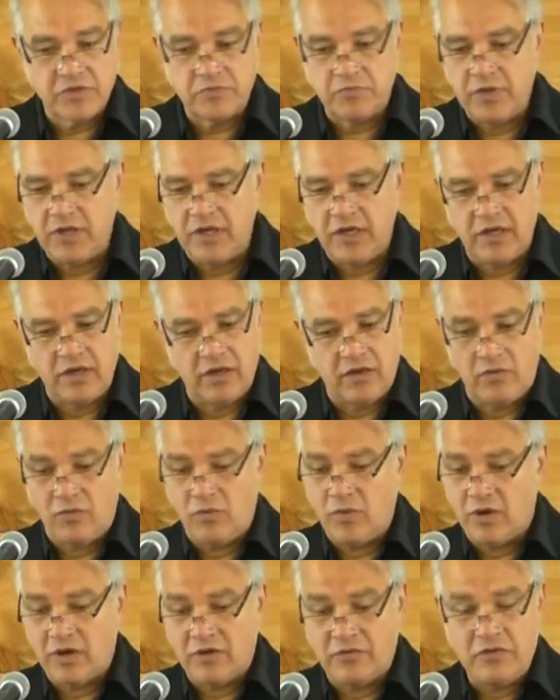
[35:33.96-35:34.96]
must
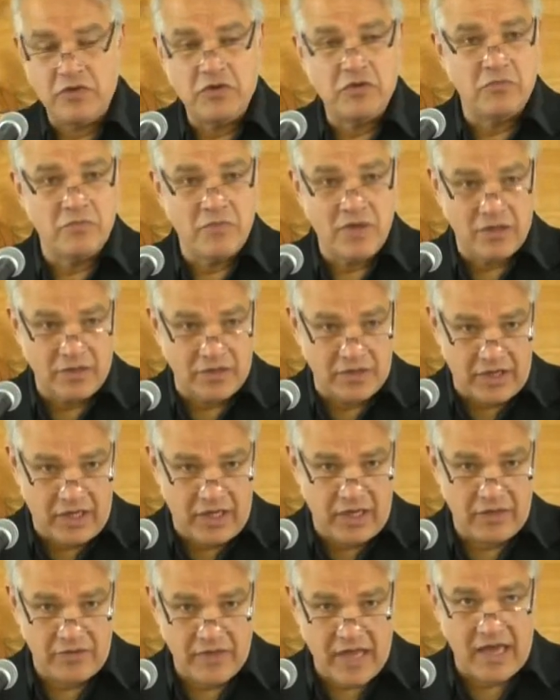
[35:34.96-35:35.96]
be one of
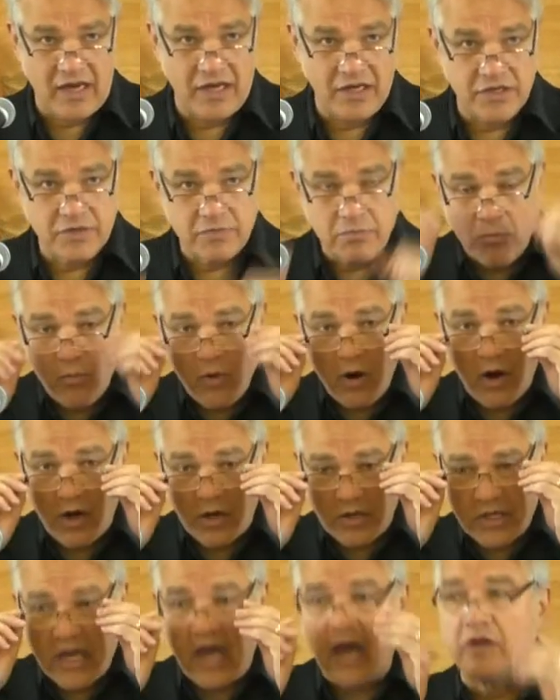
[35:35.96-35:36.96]
humility that is
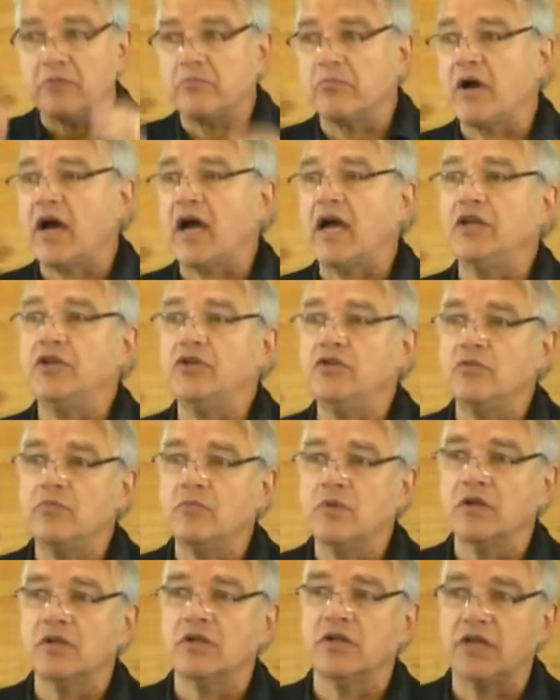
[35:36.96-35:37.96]
marked out by
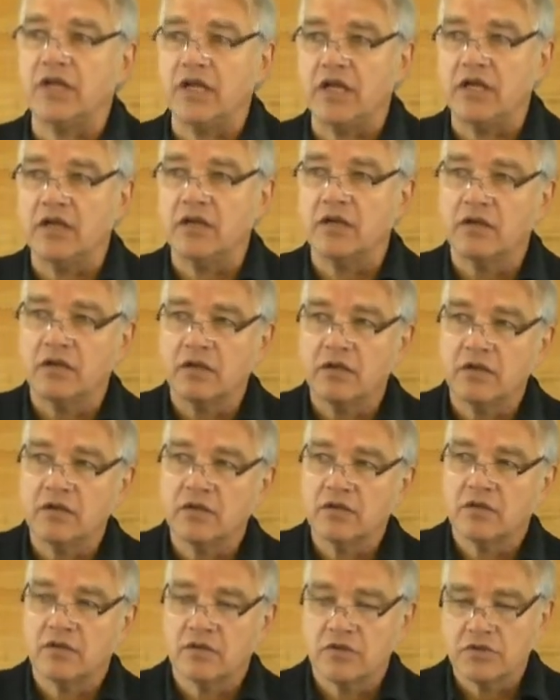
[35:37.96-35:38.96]
humility
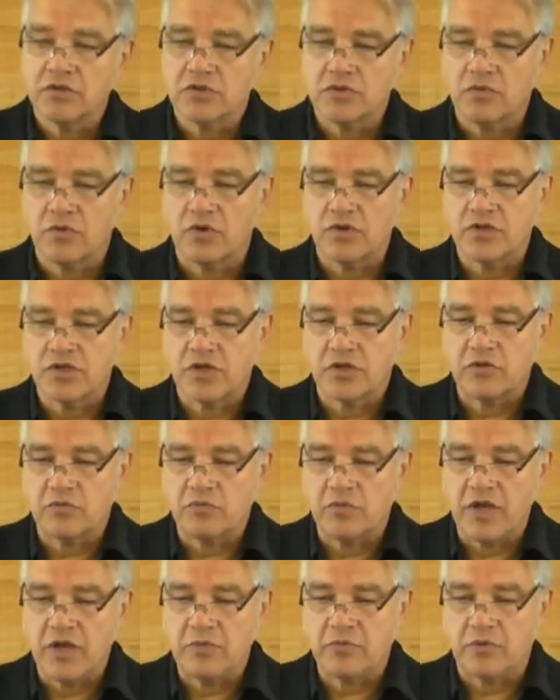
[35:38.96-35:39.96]
towards
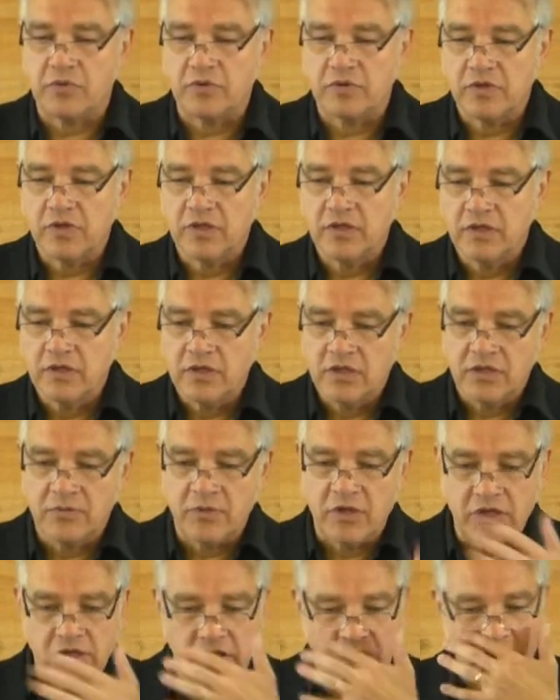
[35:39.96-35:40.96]
other people.
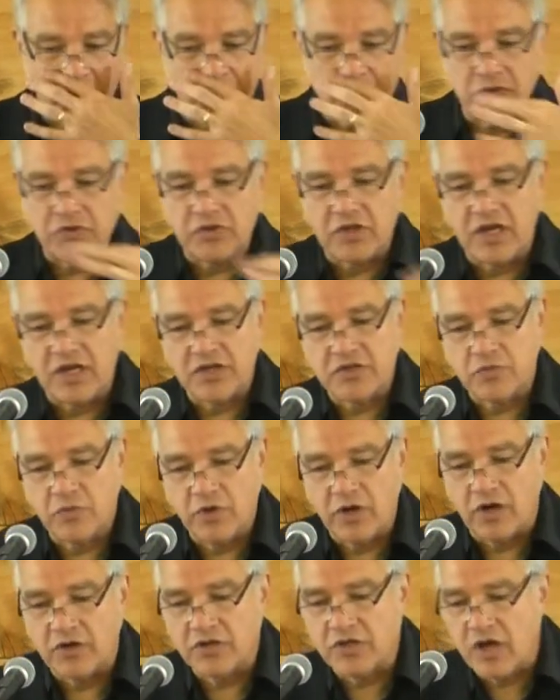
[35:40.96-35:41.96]
Let me close with
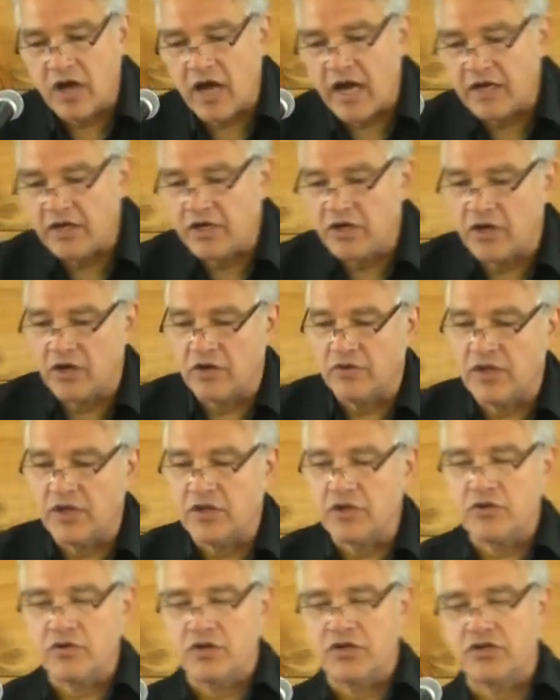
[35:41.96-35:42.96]
this. We are taught here
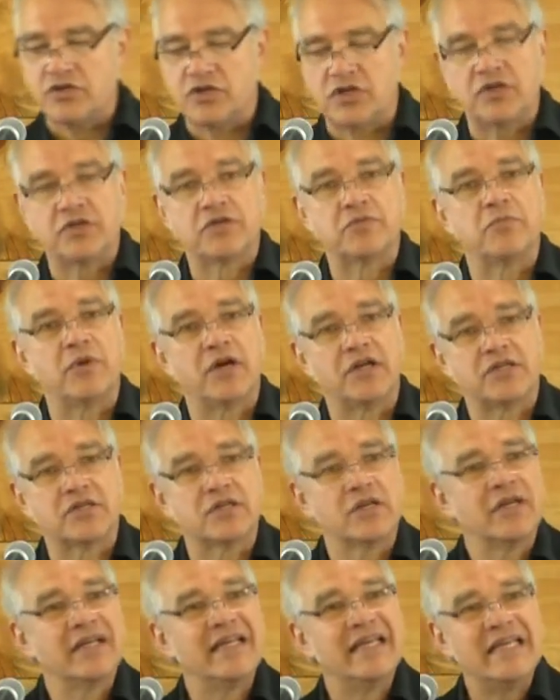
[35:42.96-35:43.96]
that Christians
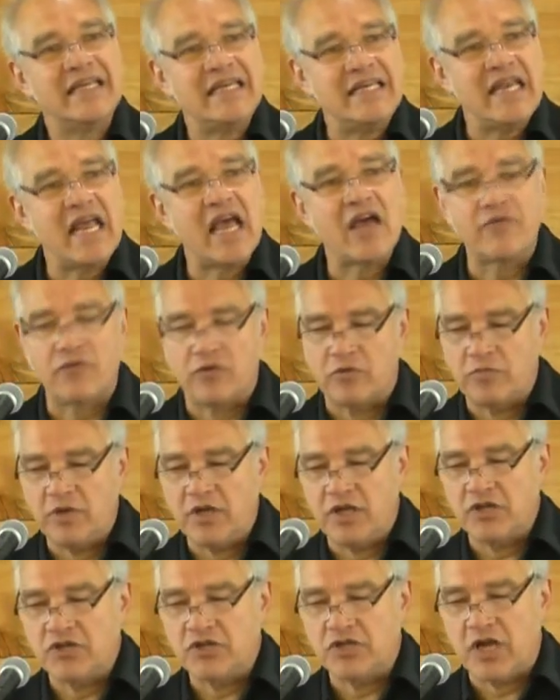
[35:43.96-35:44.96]
must
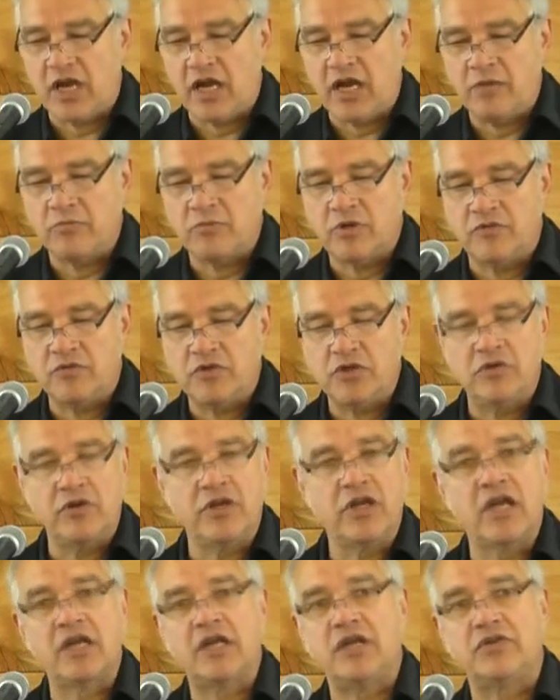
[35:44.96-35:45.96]
never be ashamed of
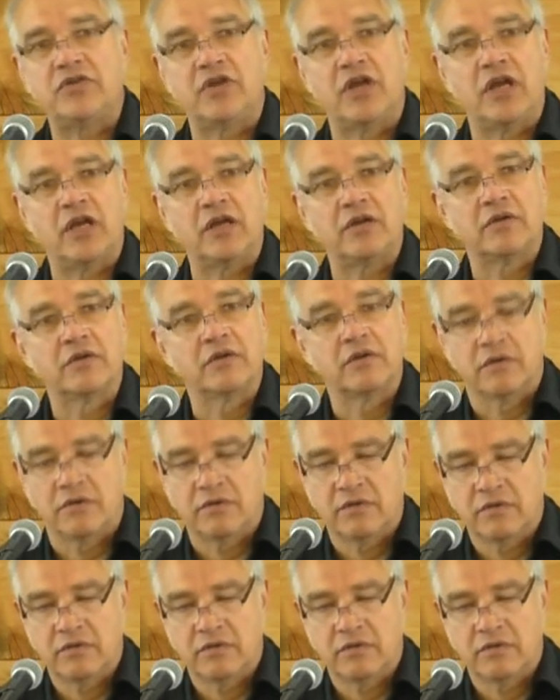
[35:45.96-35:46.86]
doing anything